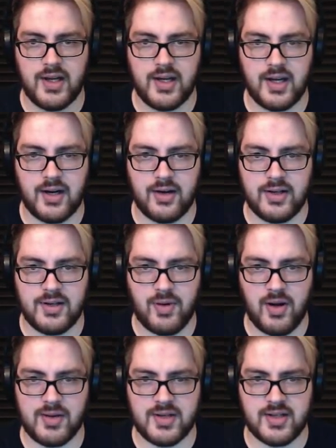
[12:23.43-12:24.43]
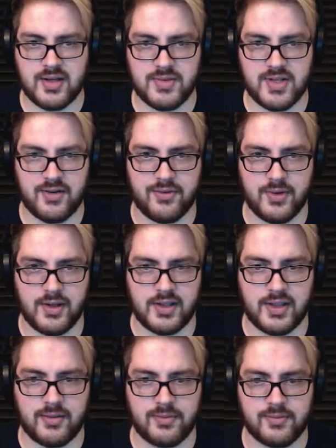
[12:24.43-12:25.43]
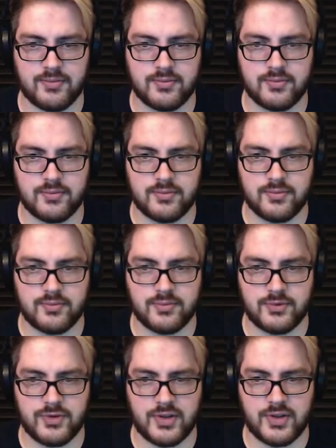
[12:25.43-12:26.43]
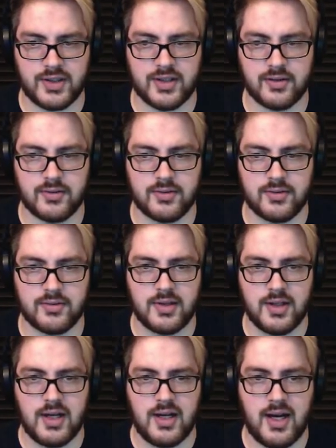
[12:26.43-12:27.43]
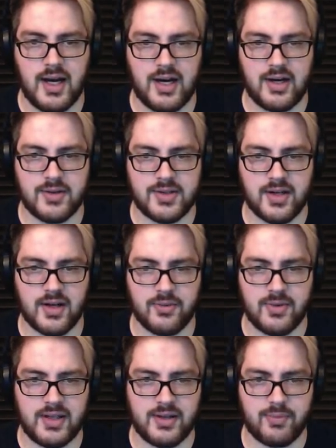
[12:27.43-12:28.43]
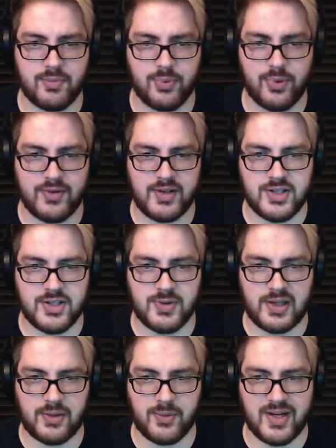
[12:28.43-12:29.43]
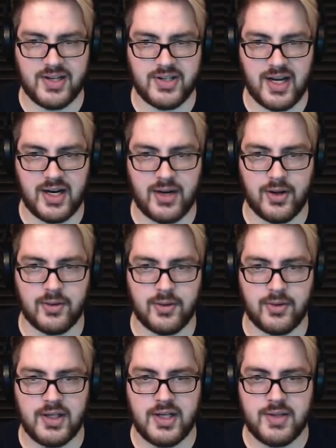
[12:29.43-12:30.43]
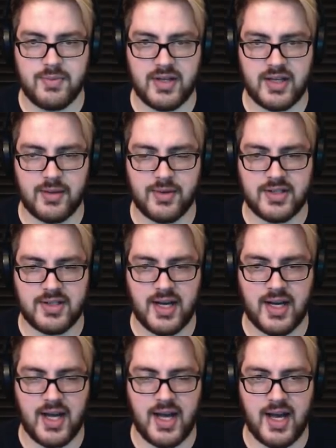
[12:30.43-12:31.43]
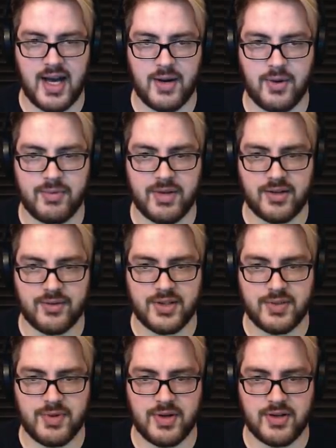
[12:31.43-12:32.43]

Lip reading: I don't know. It probably comes off really freaking... I don't know what to call it. Really privileged, really rich. I don't know. Being able to say, hey, I want to be able to experience